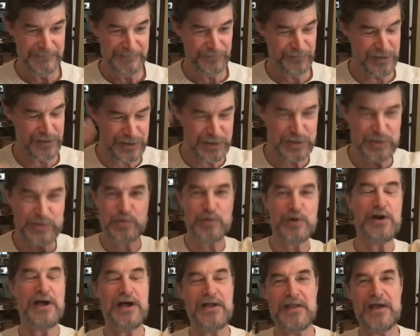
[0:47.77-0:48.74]
This is
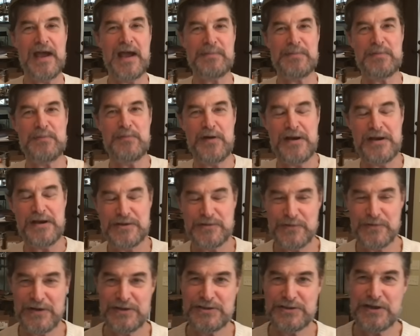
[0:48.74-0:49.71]
where all the happy
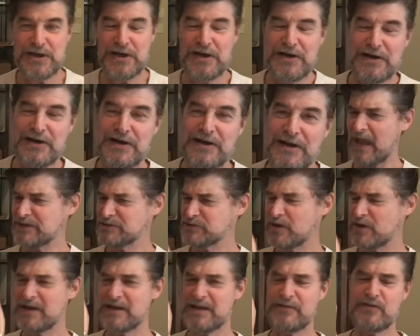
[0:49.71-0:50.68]
patriots are. I
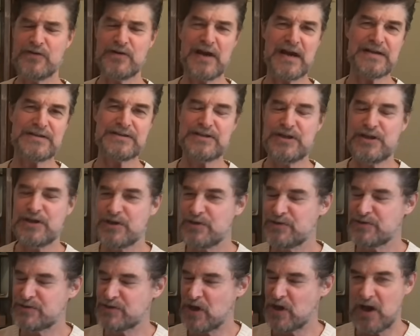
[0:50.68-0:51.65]
try to give you guys
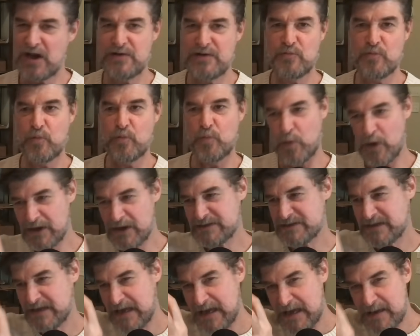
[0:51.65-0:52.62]
news on
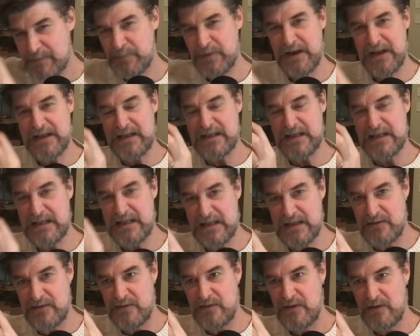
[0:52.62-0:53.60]
what's happening
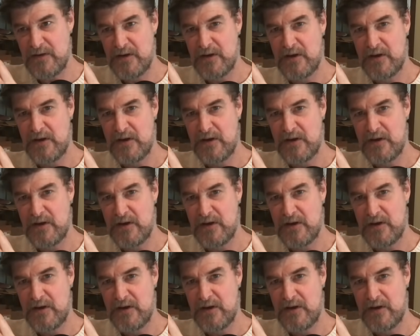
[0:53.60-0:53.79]
in